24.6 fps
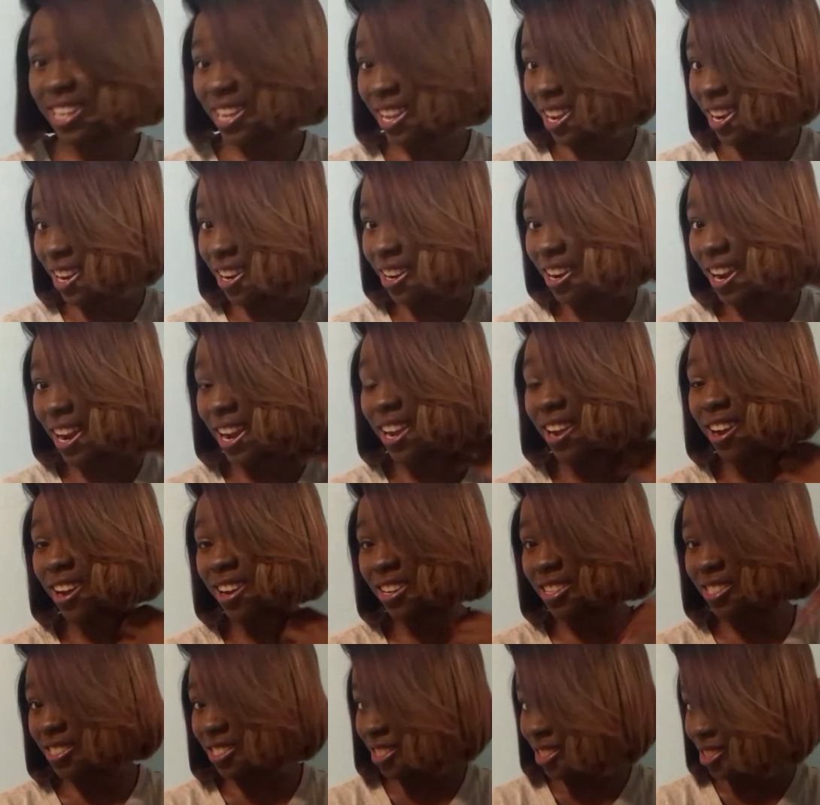hair. I
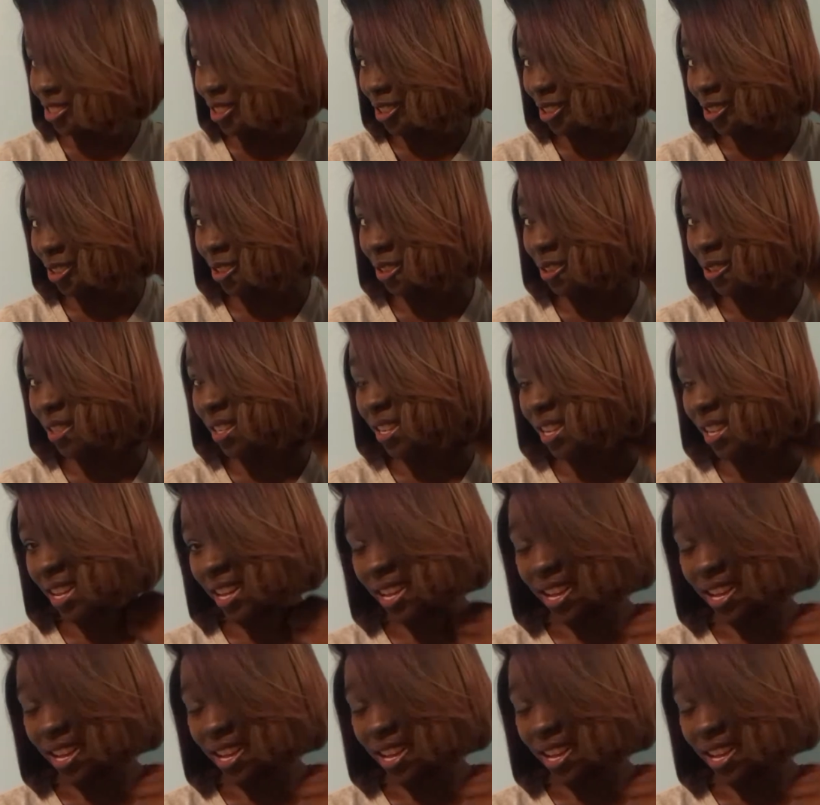honestly do.